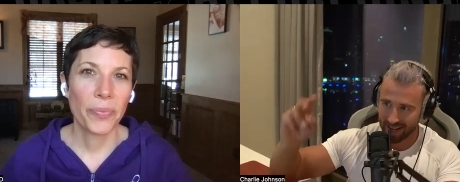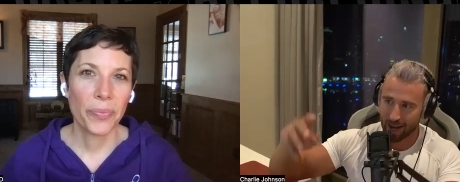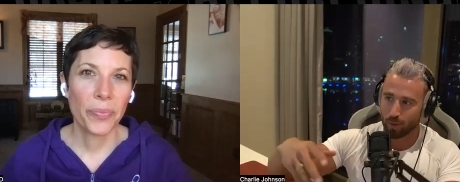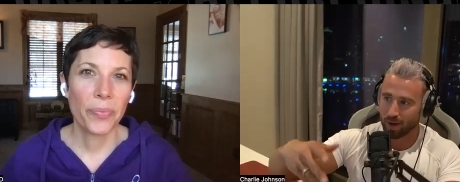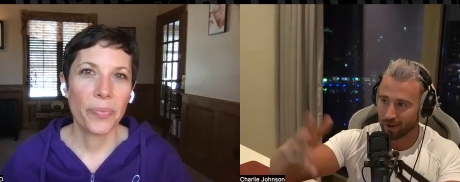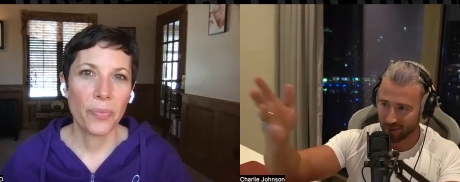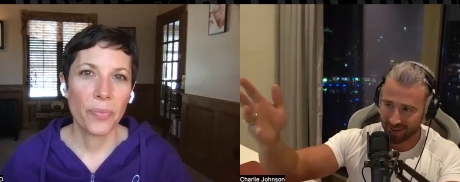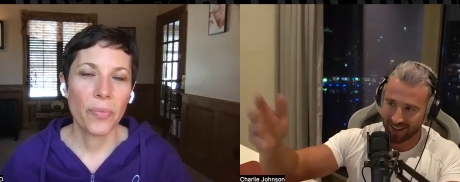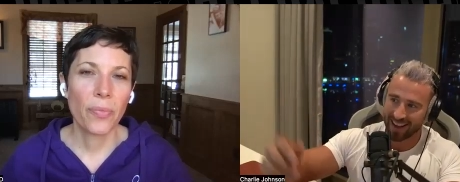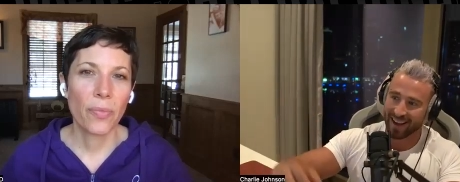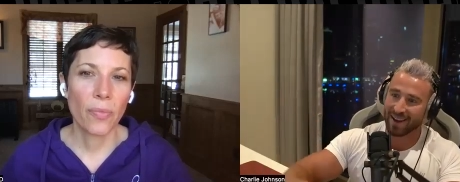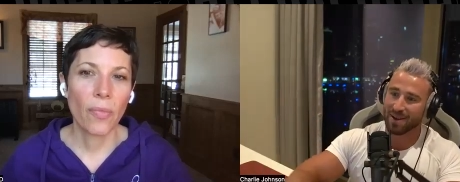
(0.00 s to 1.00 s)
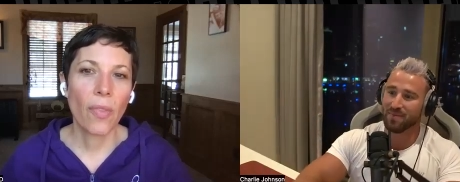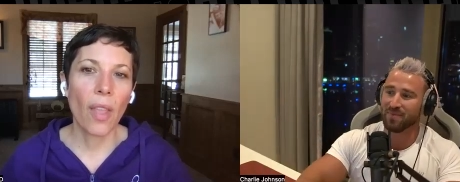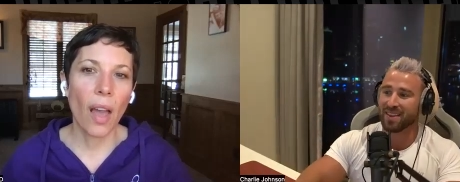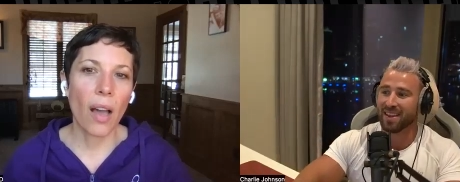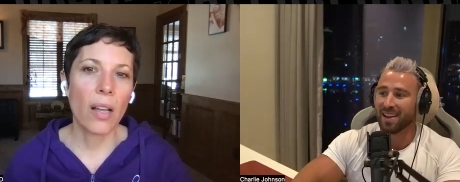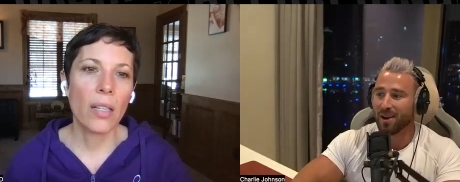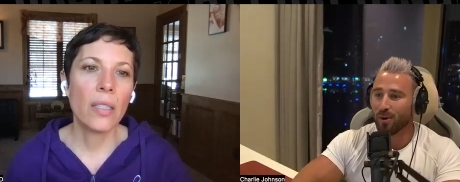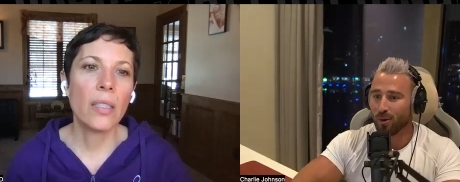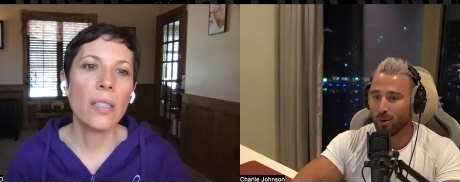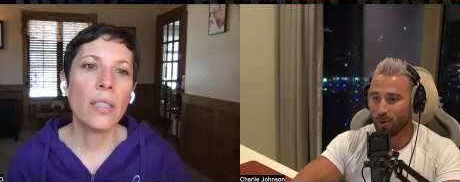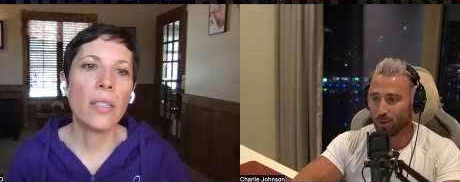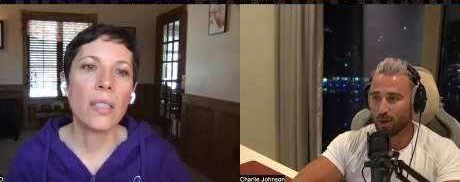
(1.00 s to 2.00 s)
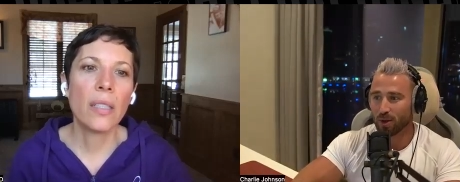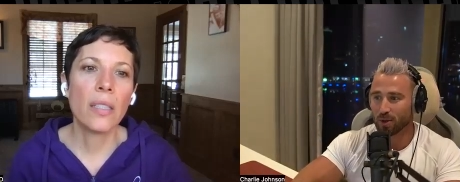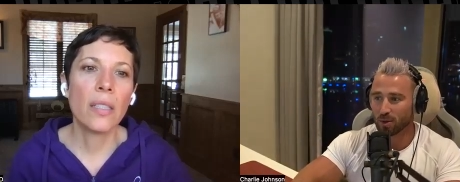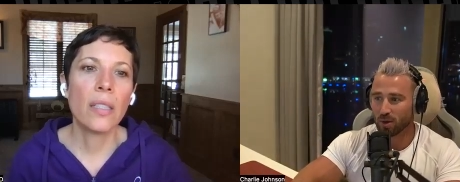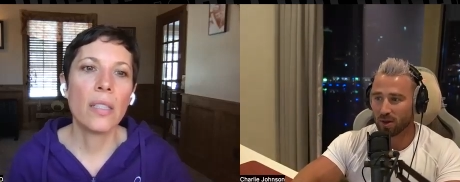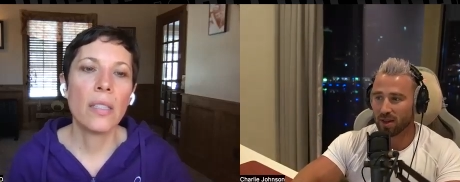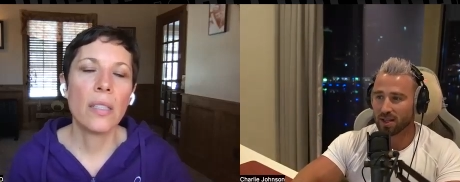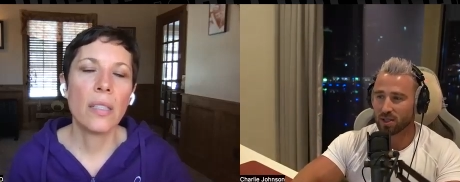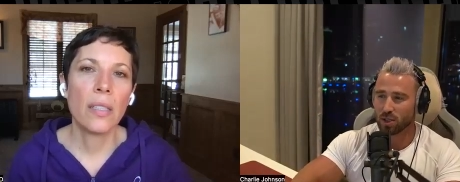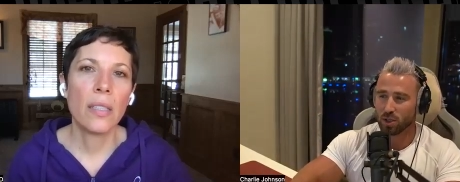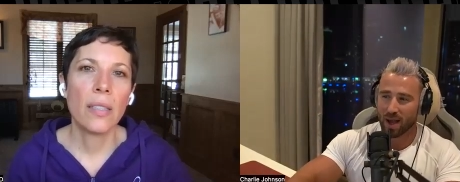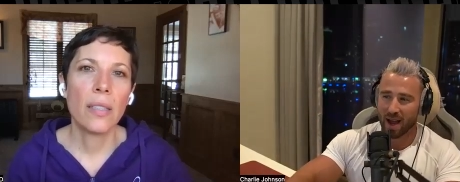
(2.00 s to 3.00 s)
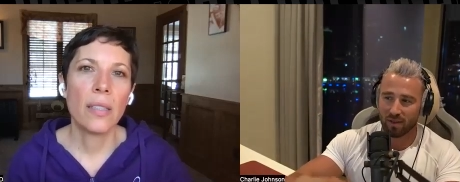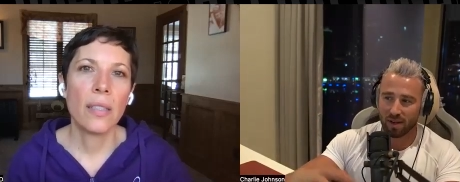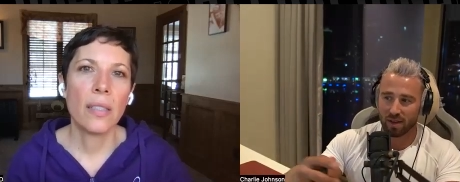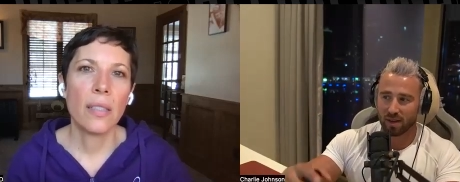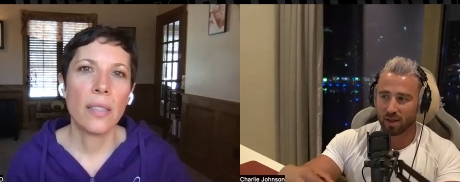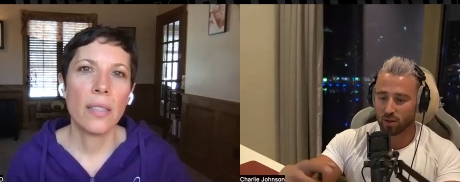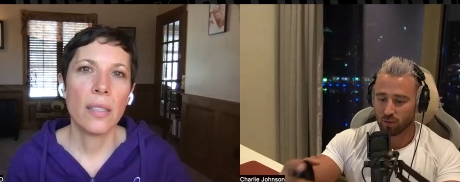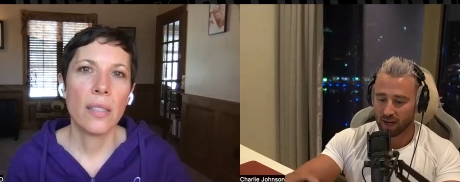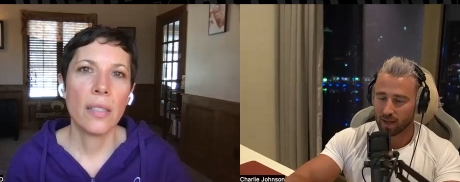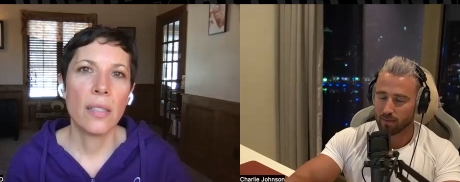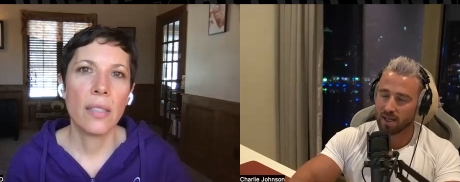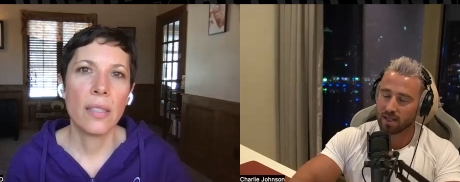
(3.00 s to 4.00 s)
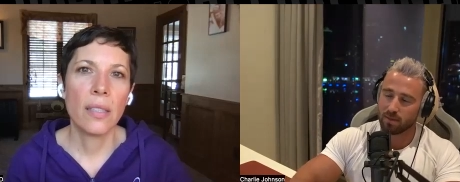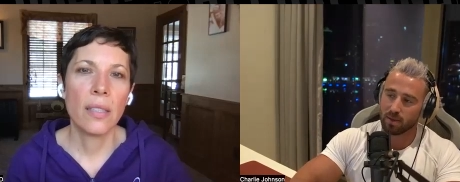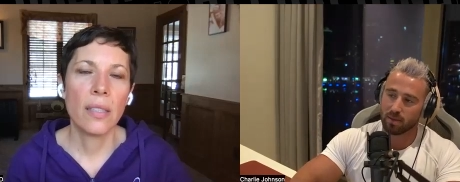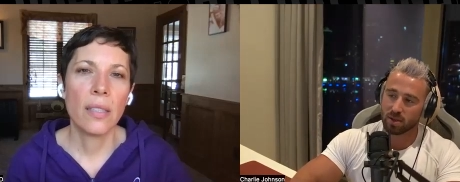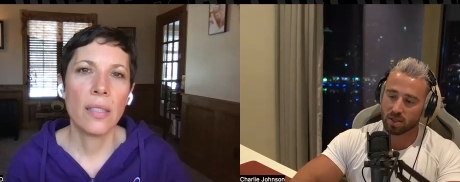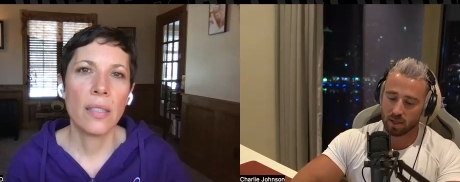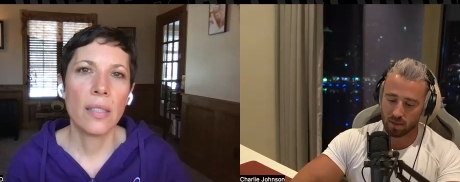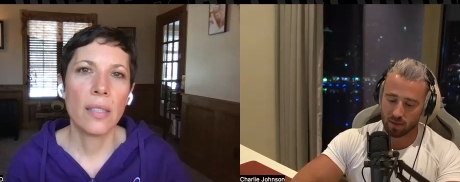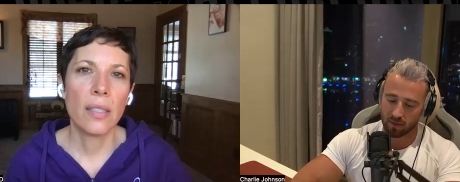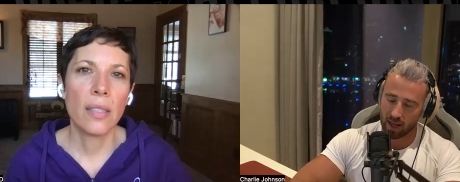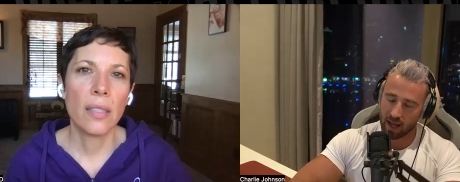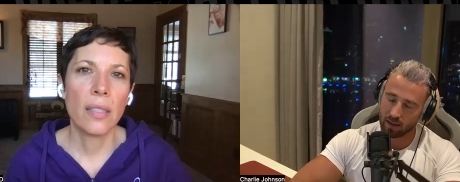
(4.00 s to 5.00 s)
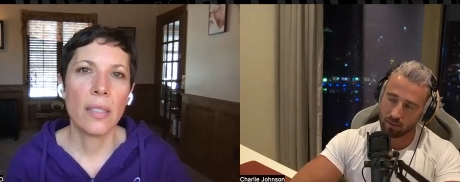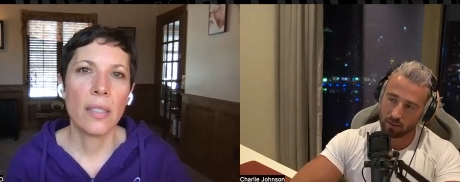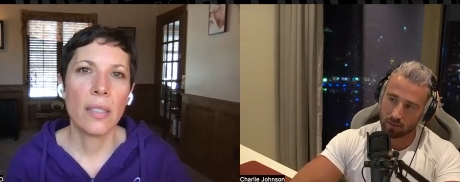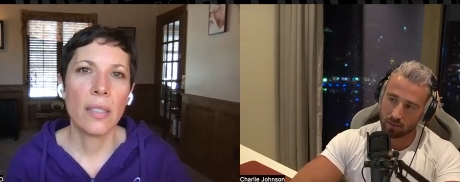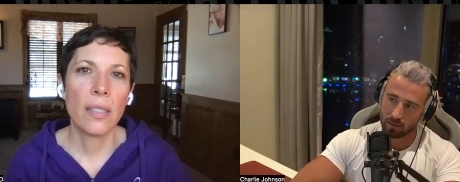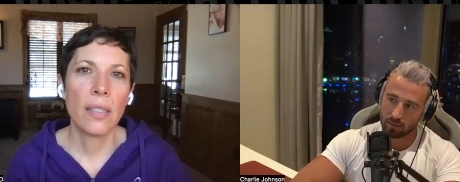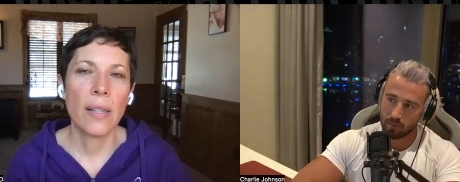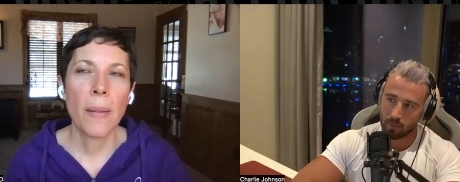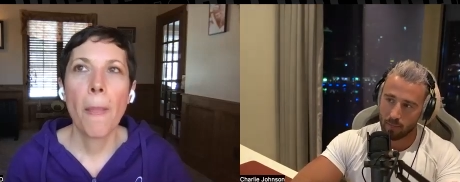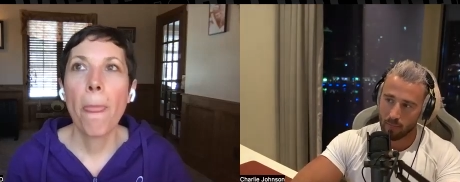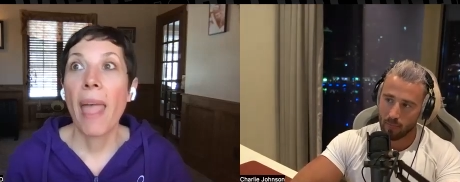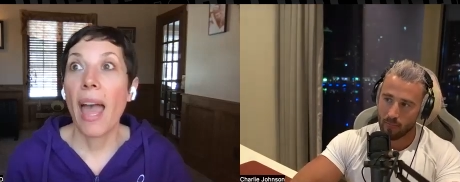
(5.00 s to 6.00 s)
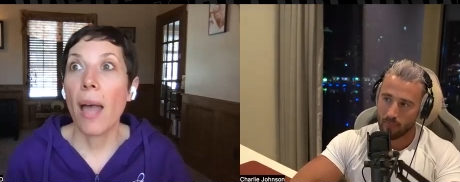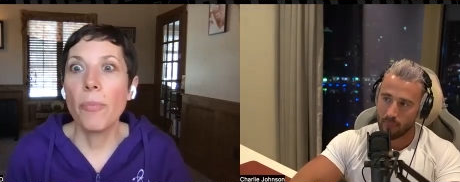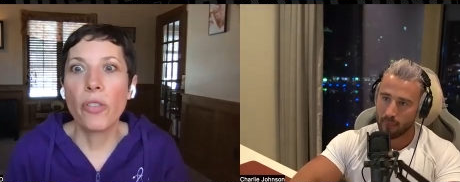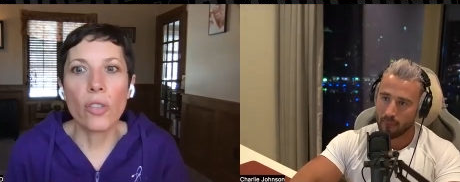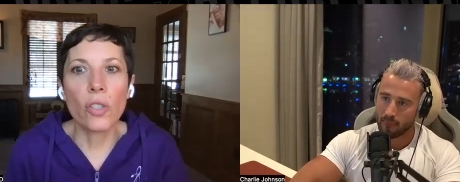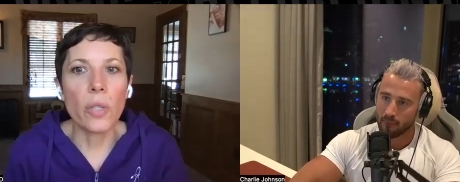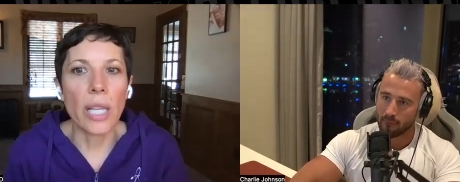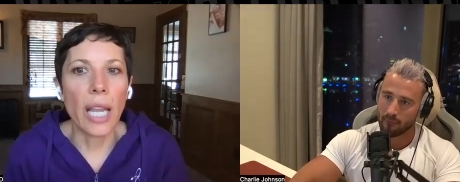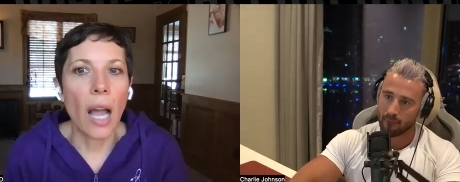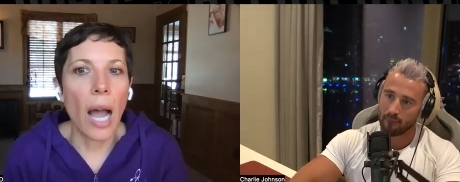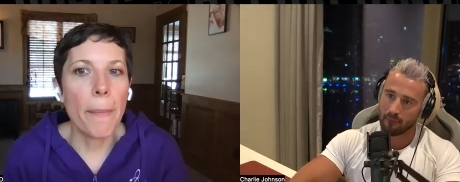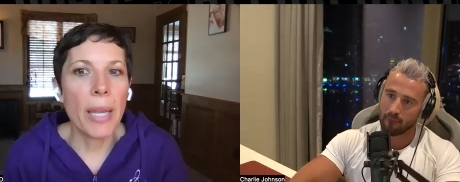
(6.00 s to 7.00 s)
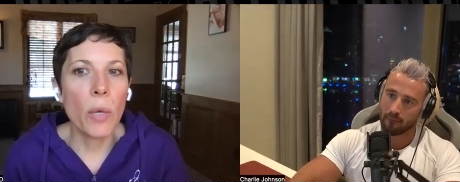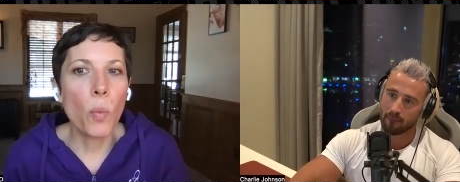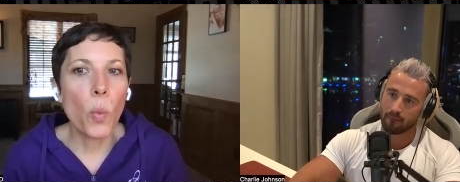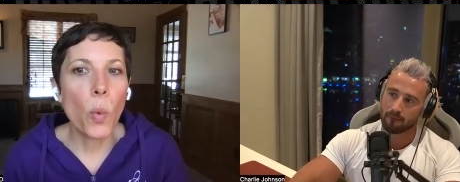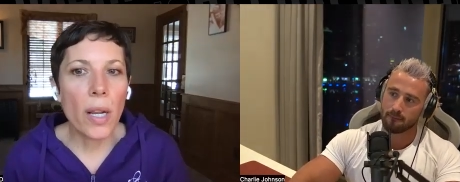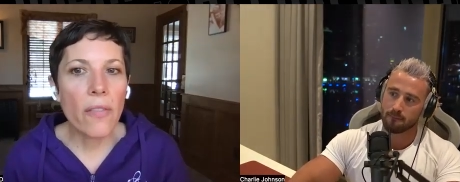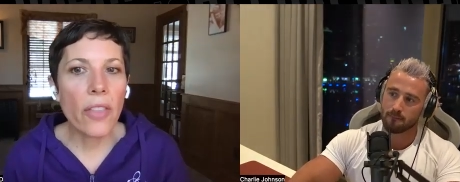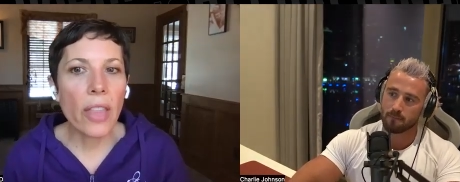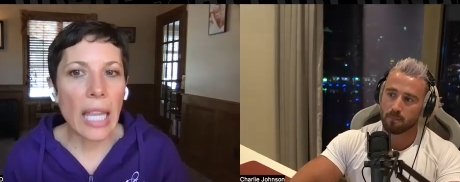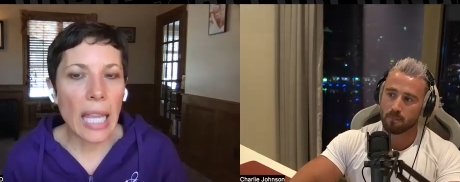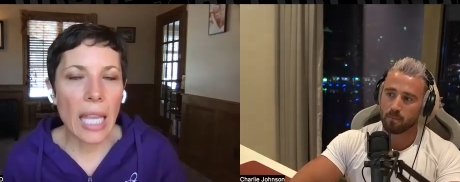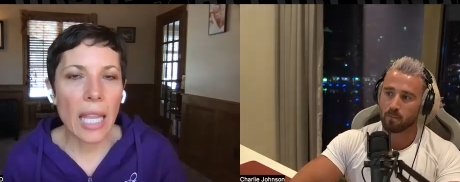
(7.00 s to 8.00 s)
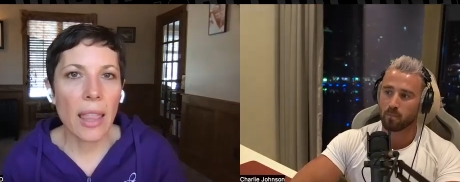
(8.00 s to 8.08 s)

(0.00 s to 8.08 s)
Speaker 1: out well, um, yeah. all, all those sort of things. Do you have anything you recommend to people in terms of that?
Speaker 2: Absolutely. I mean, one of the key